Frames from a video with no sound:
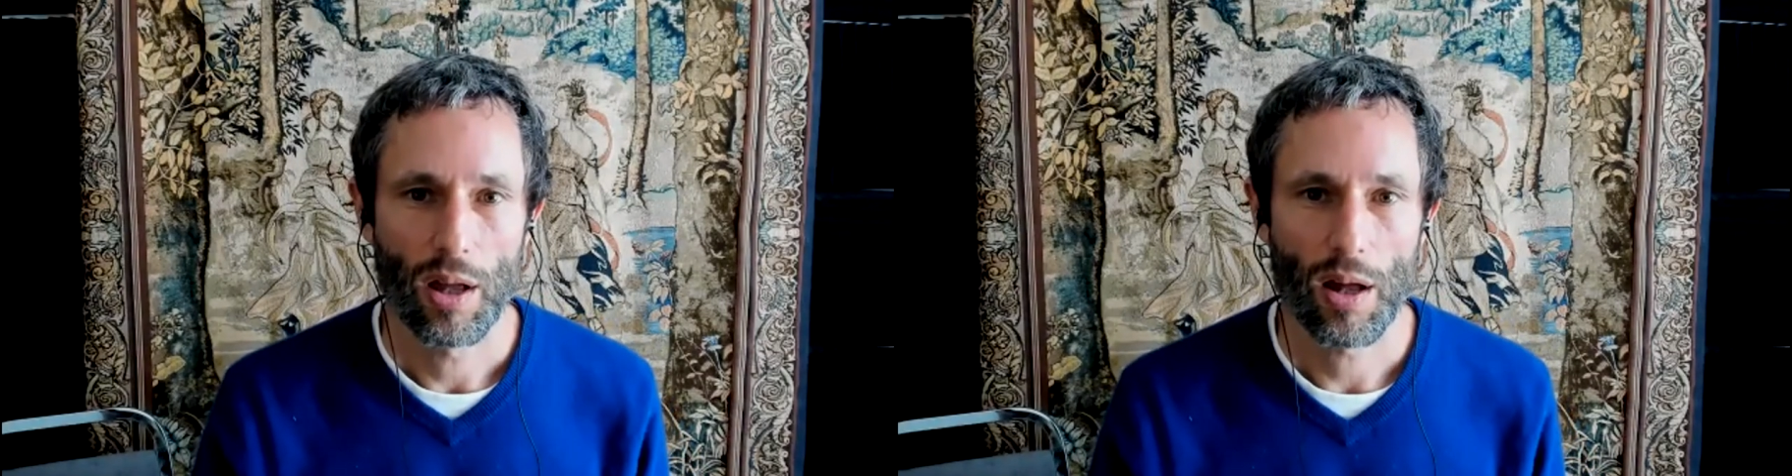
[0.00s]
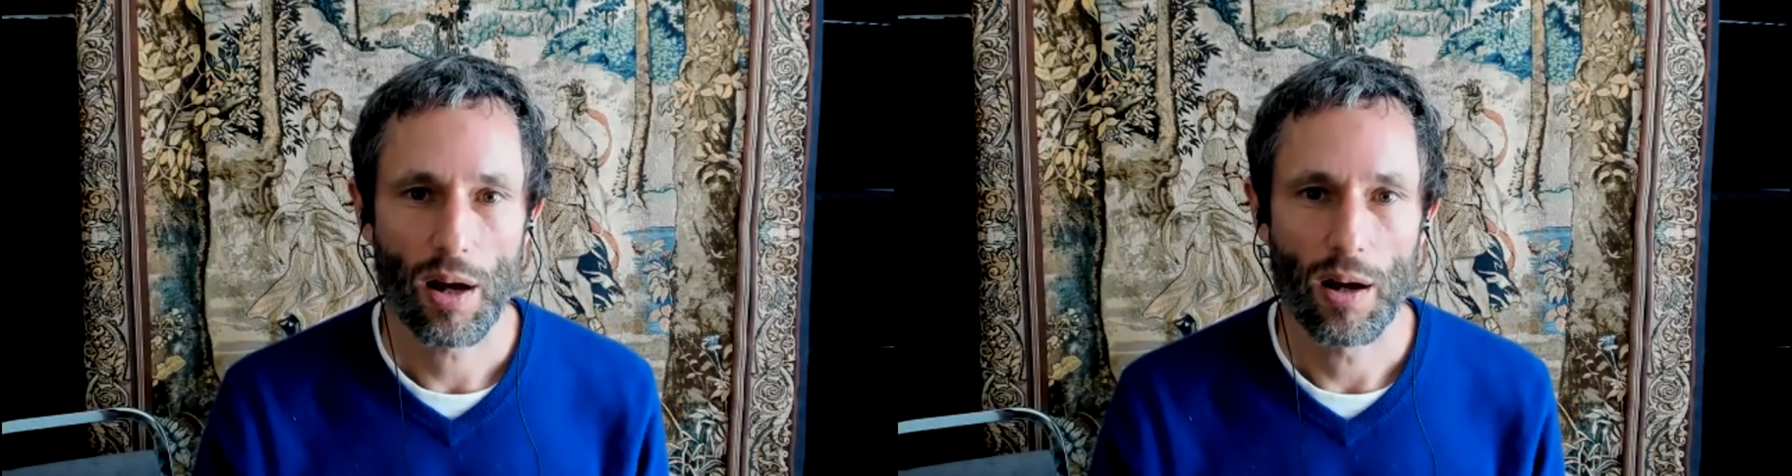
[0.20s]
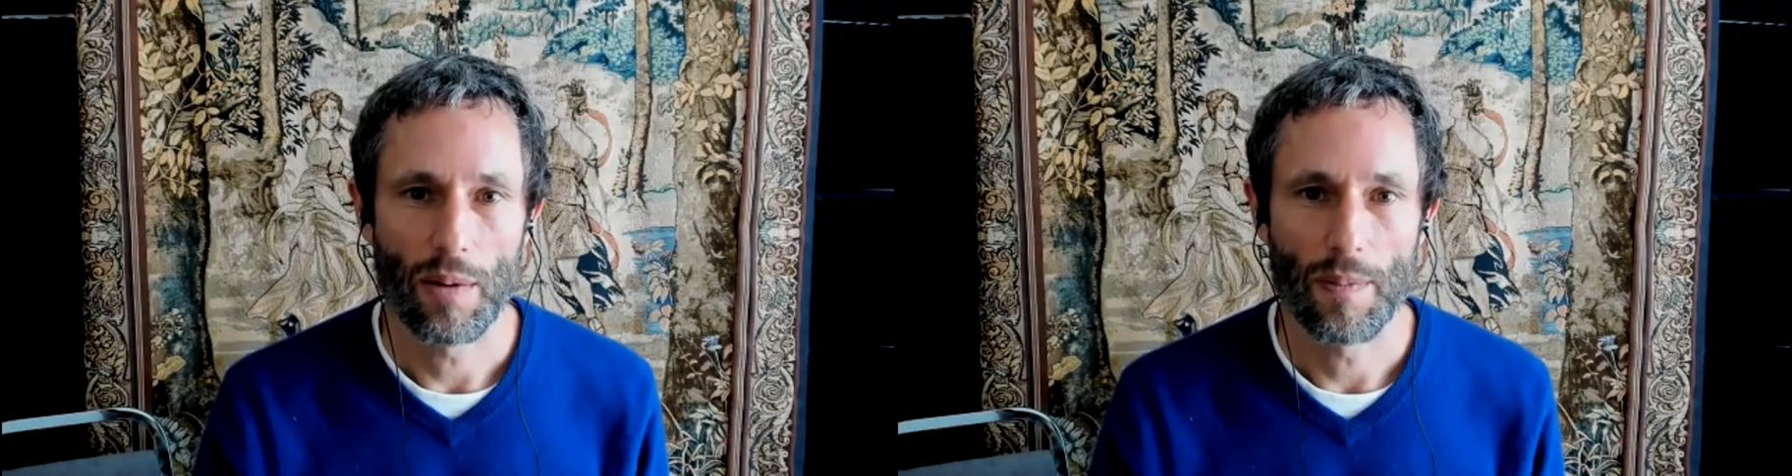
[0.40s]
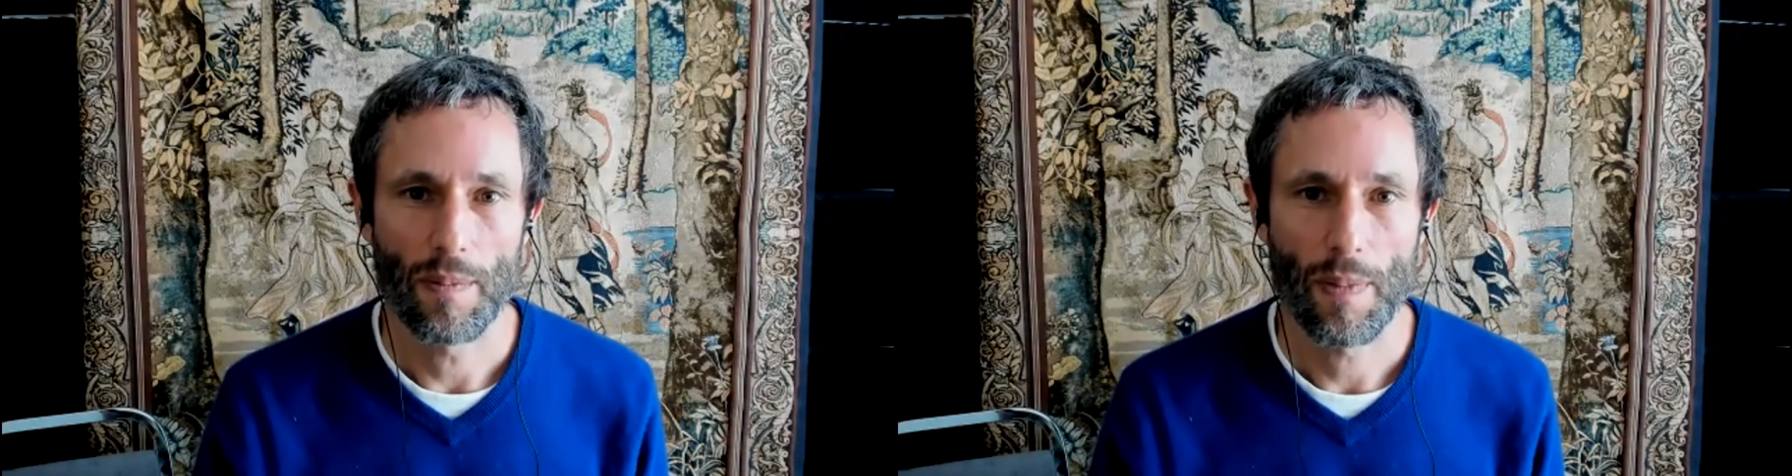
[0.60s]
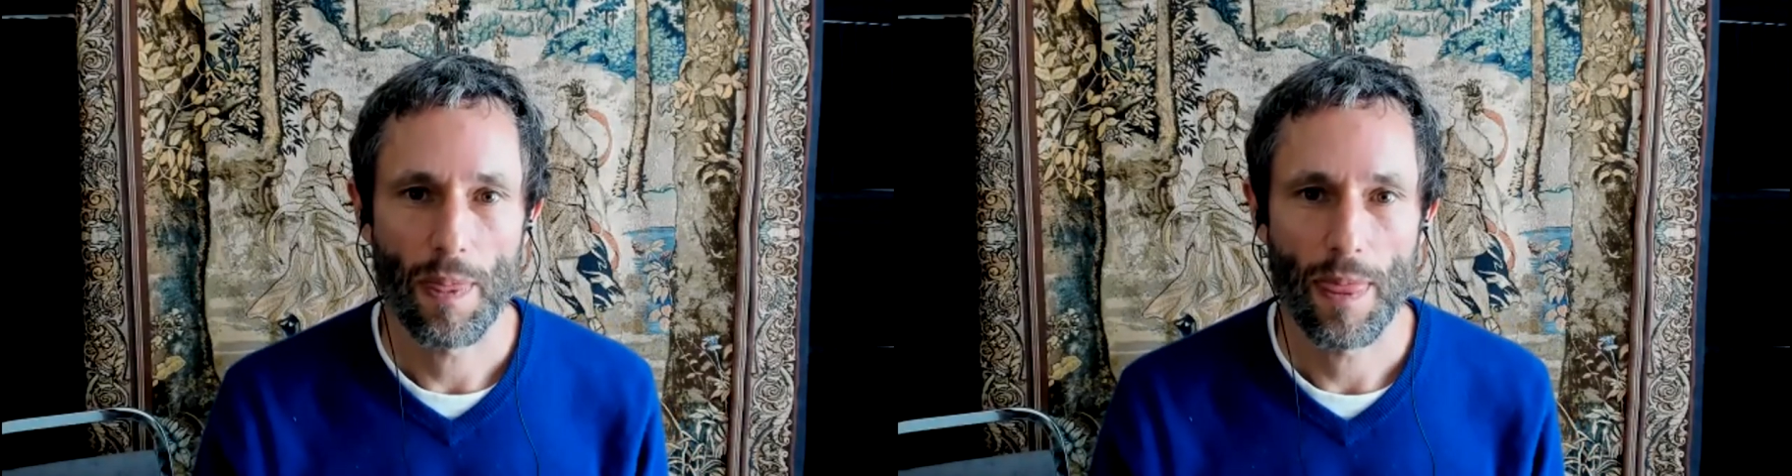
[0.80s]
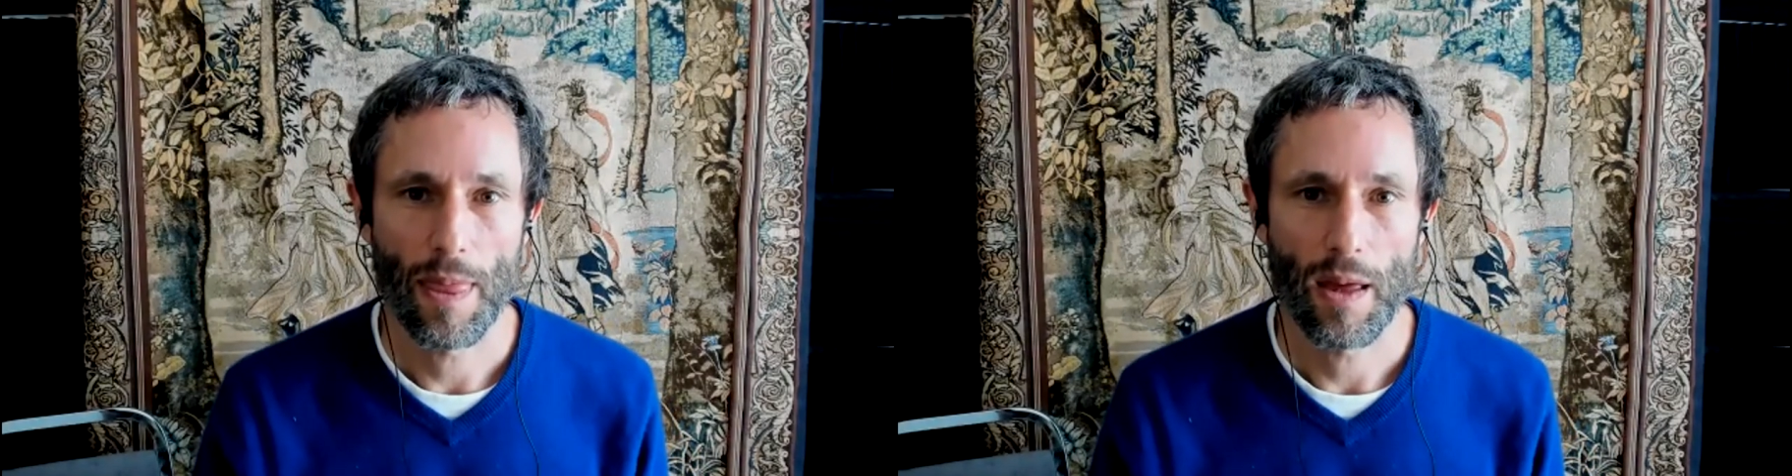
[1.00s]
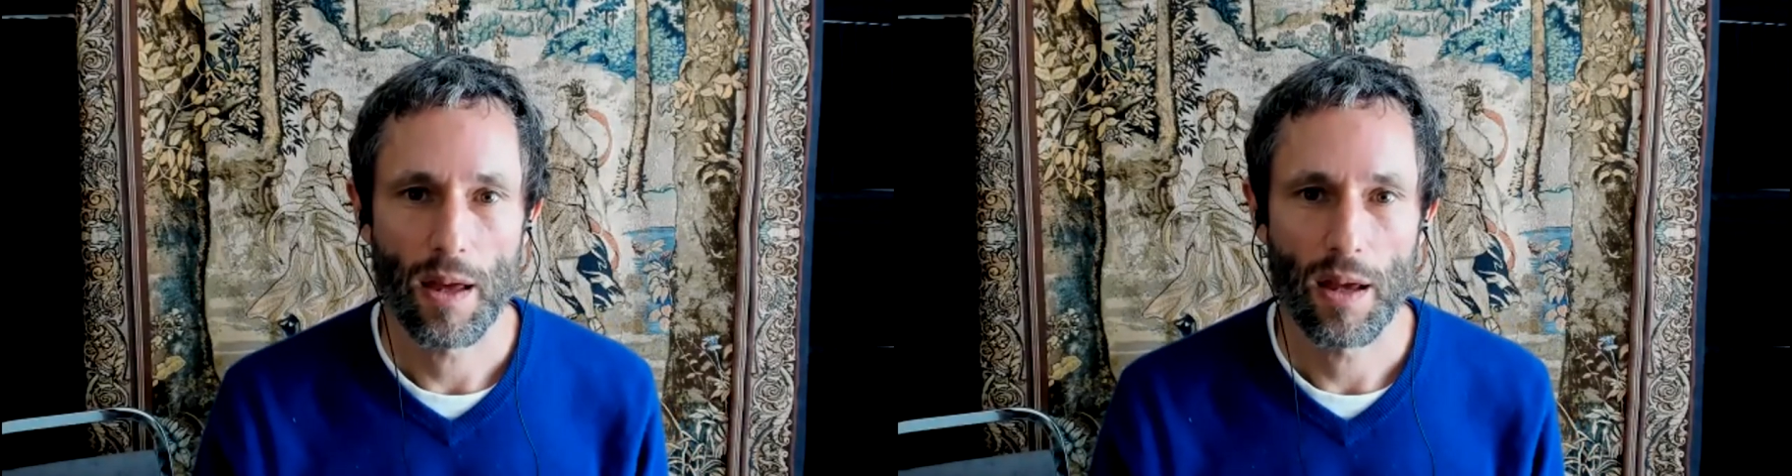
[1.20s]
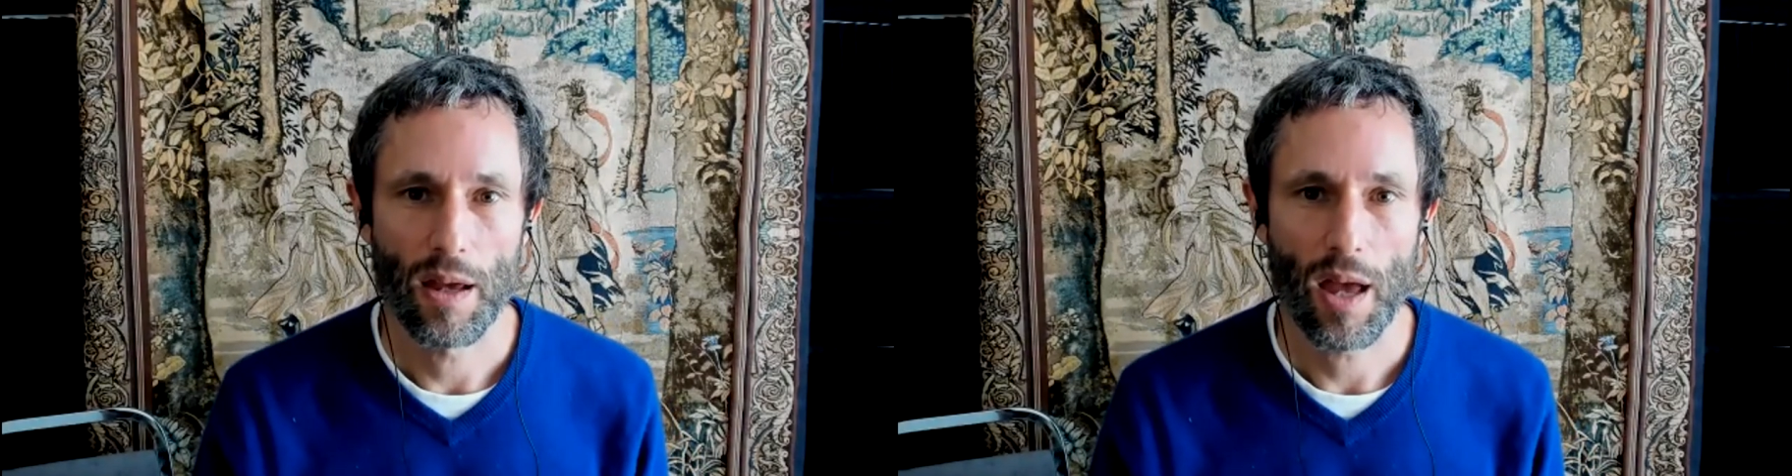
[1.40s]
Um,
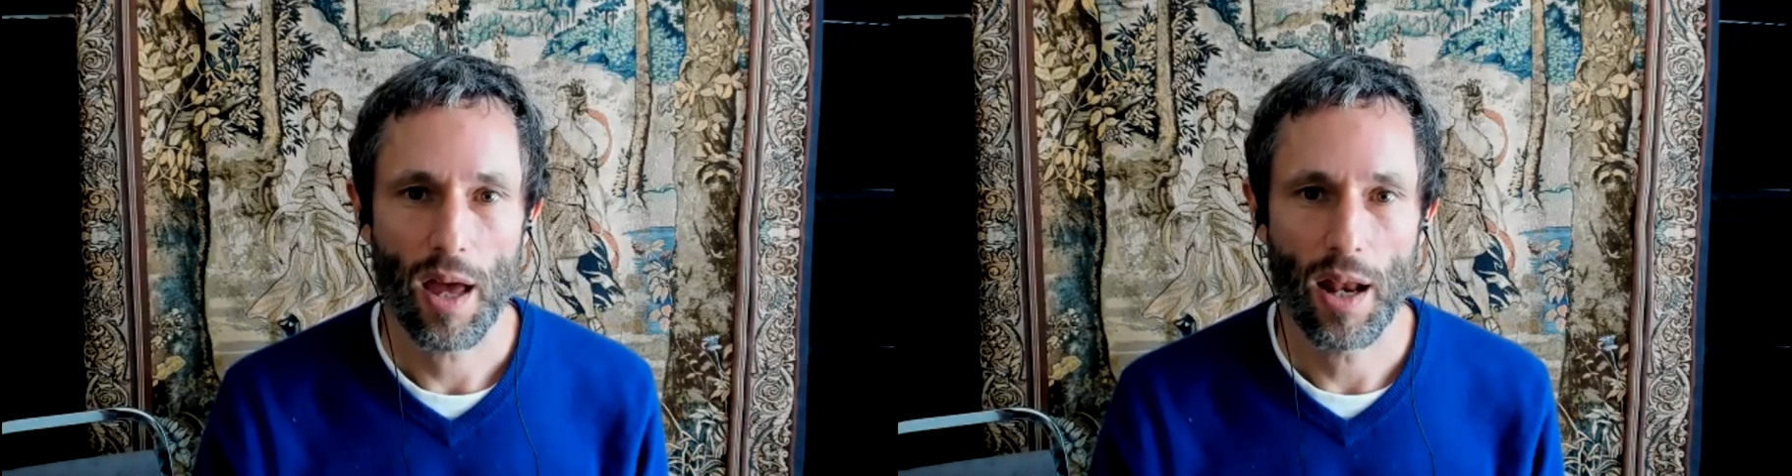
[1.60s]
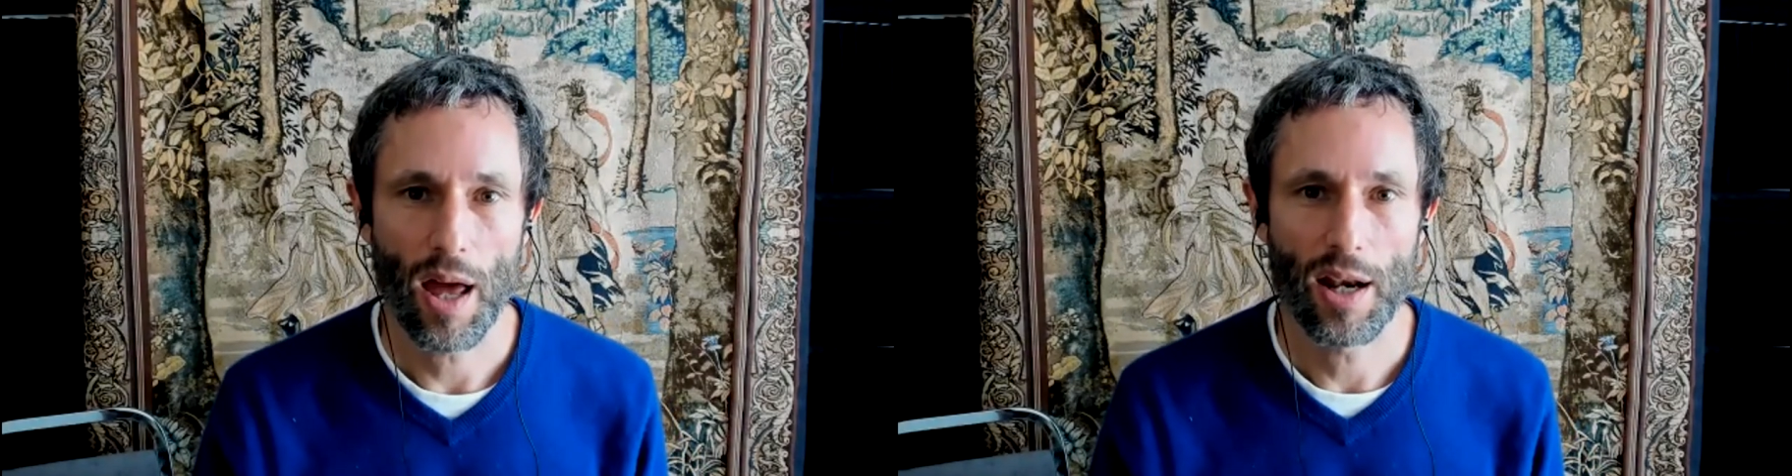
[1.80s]
and,